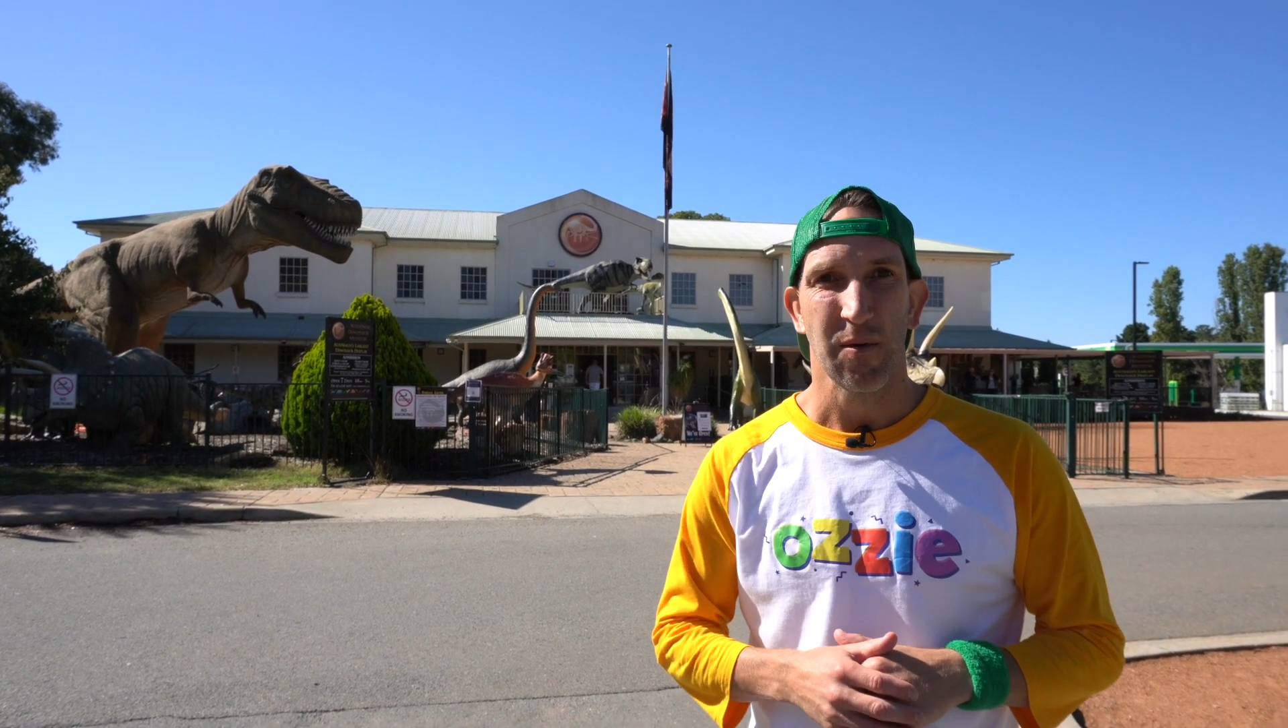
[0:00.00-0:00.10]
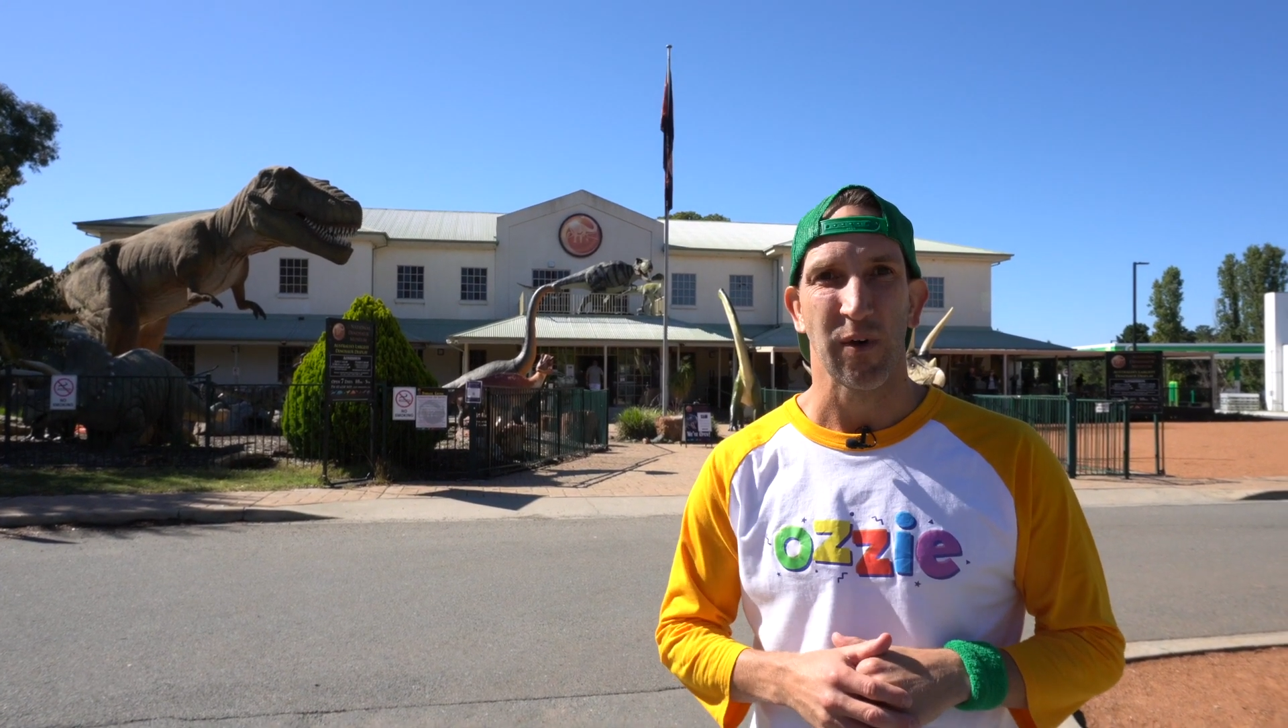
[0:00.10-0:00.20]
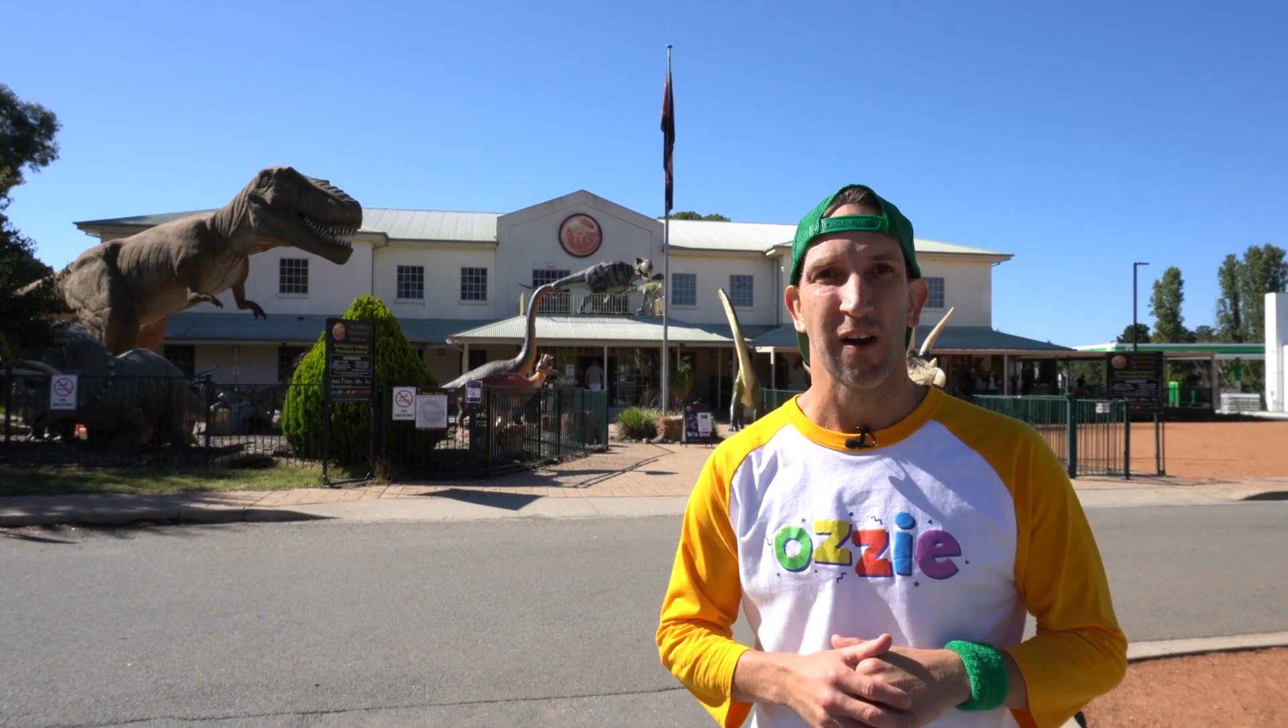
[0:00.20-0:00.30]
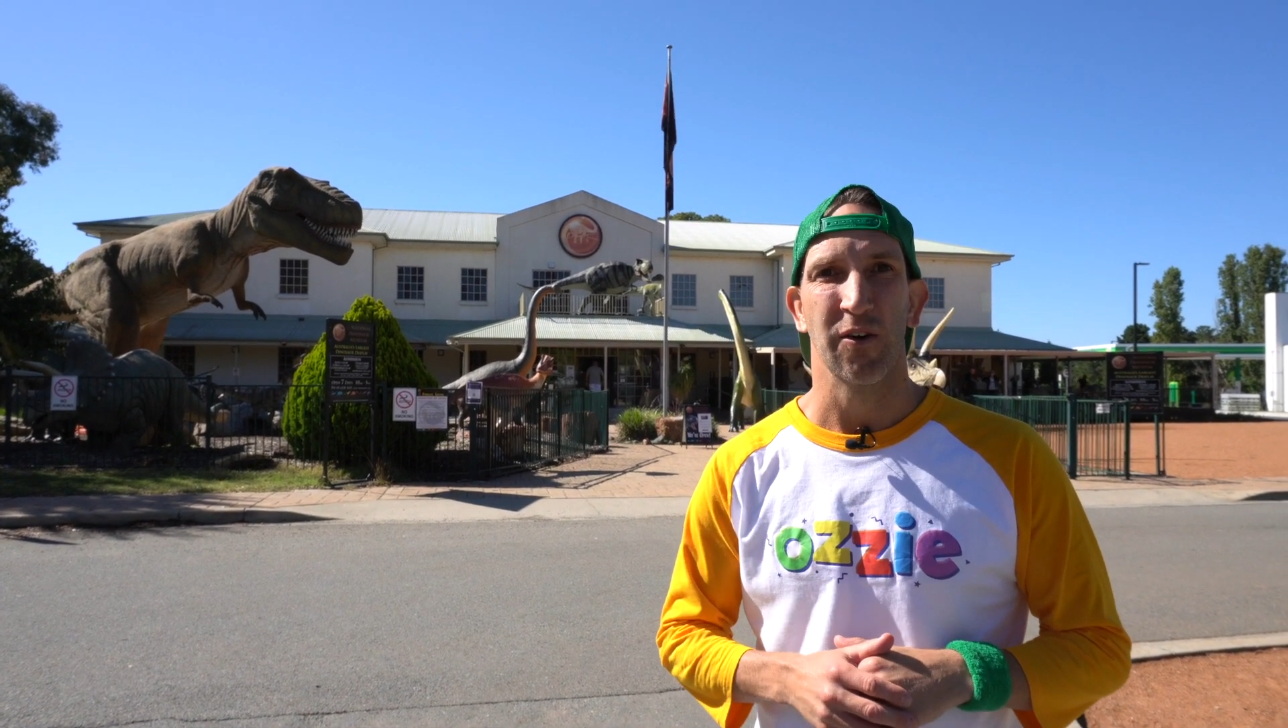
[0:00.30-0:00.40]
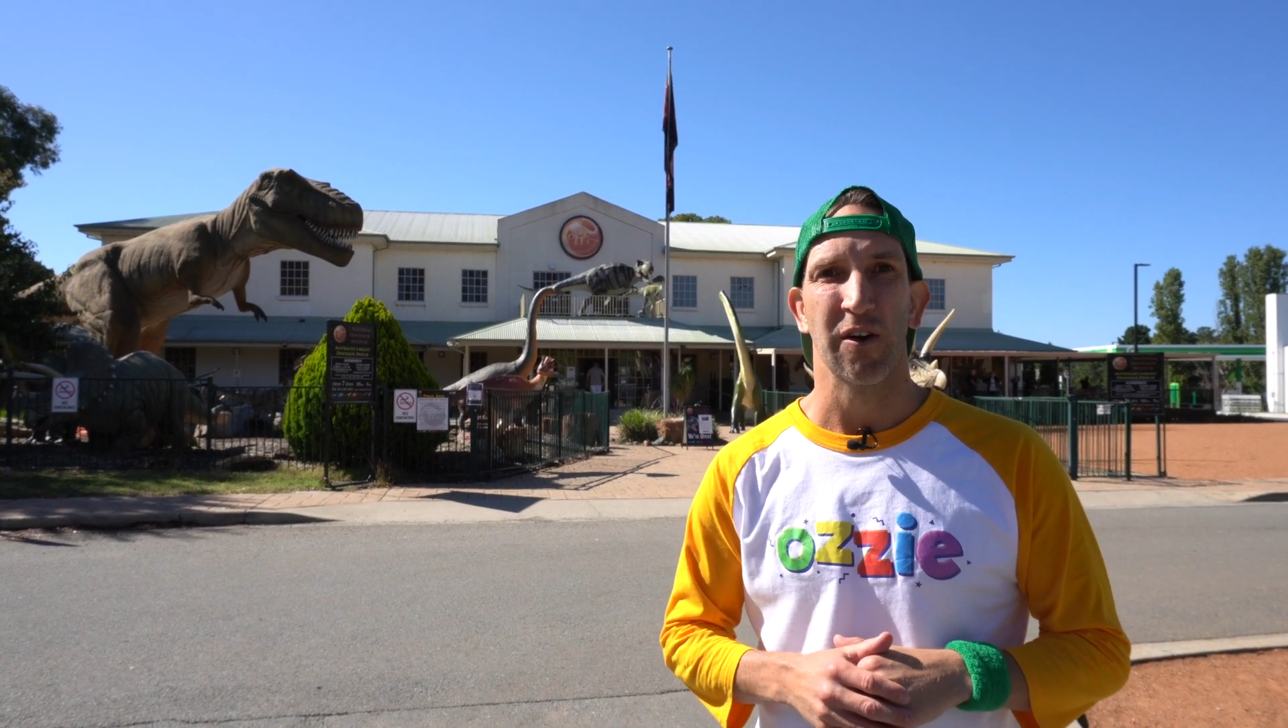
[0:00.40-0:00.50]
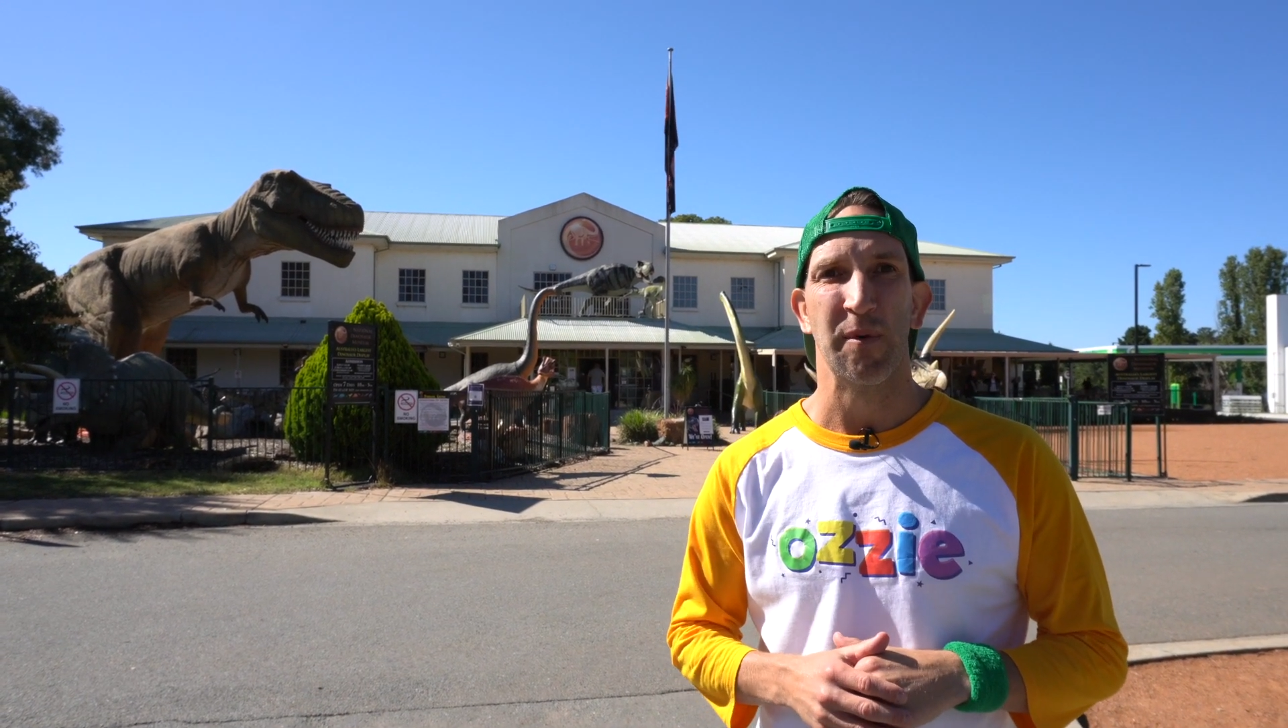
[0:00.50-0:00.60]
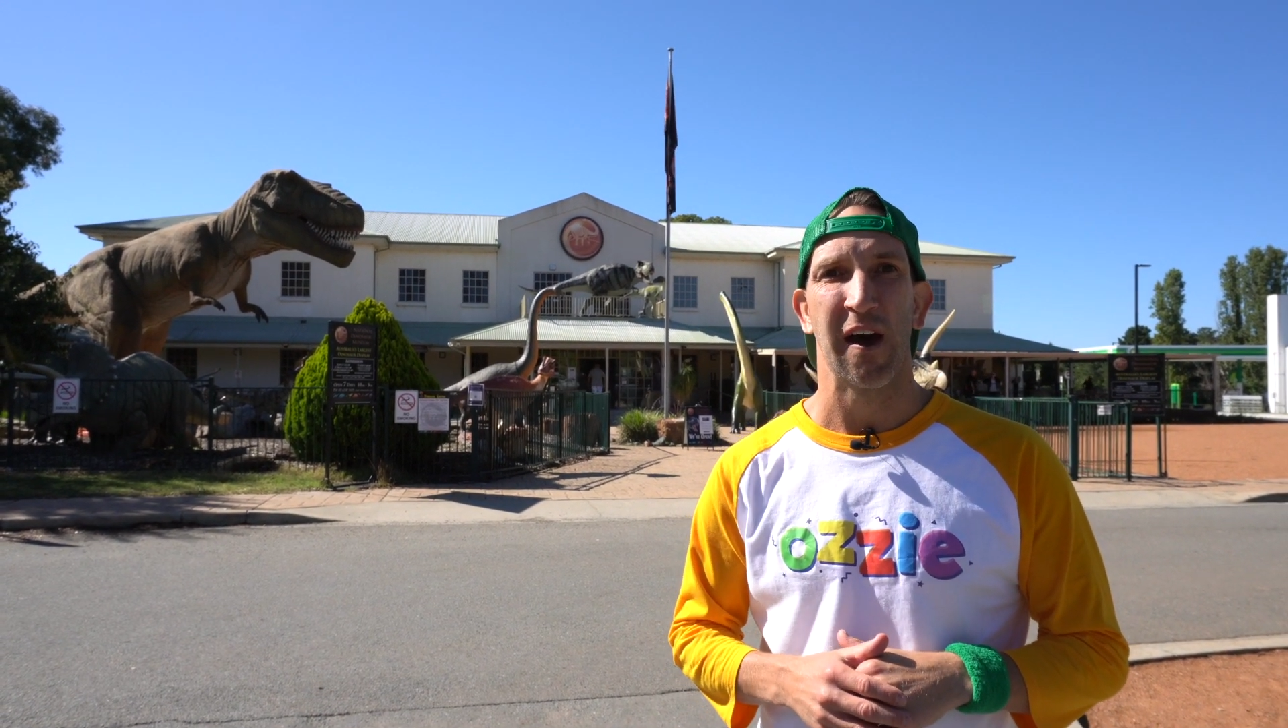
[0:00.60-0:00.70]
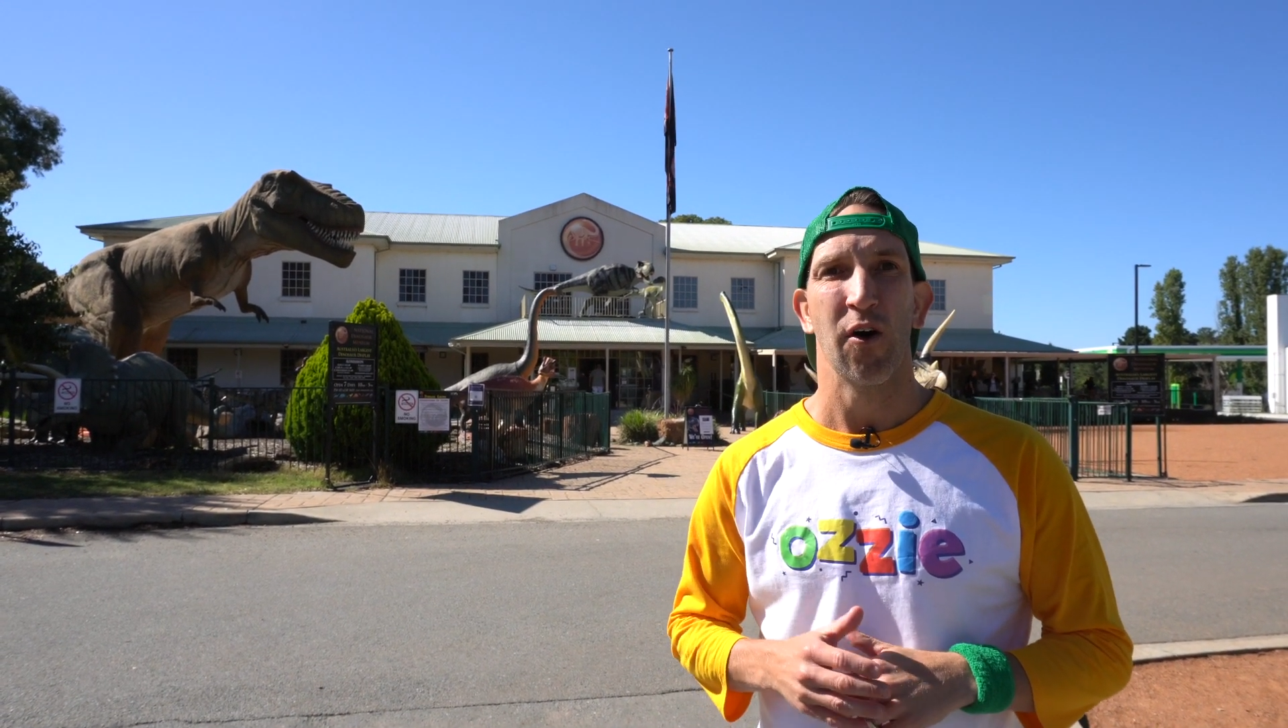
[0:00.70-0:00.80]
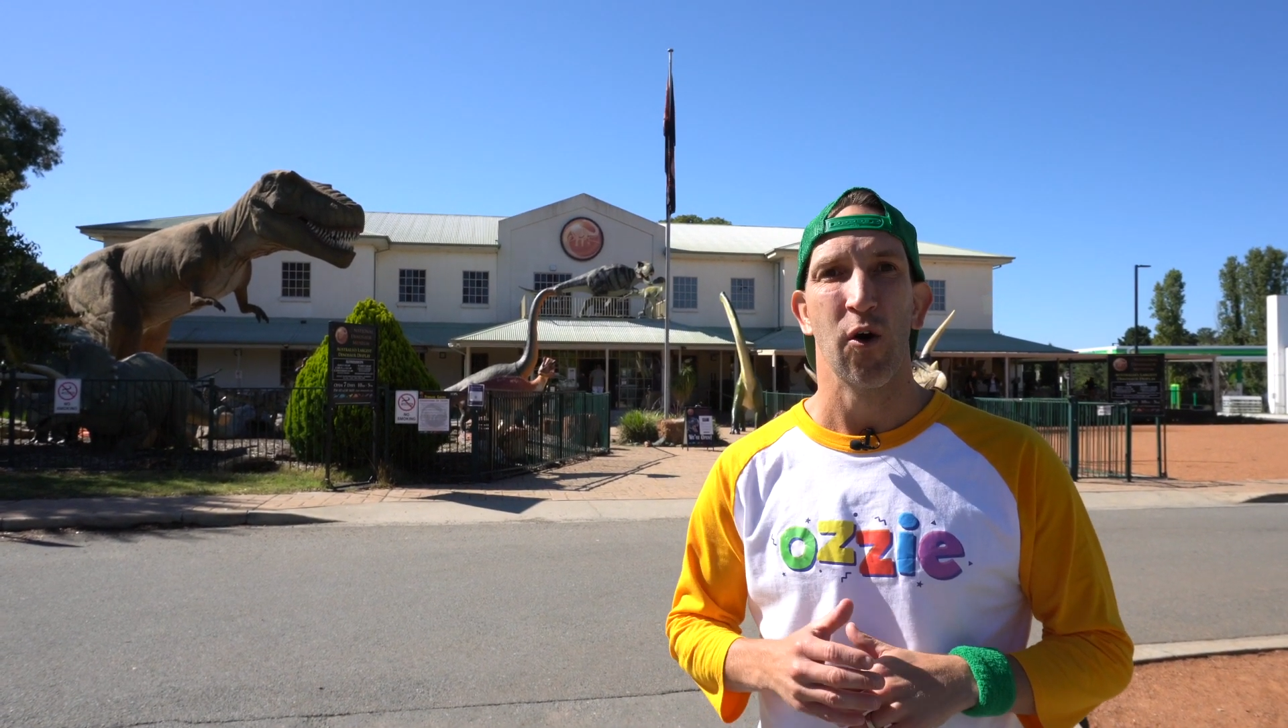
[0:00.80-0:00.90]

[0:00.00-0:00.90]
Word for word: we're gonna learn about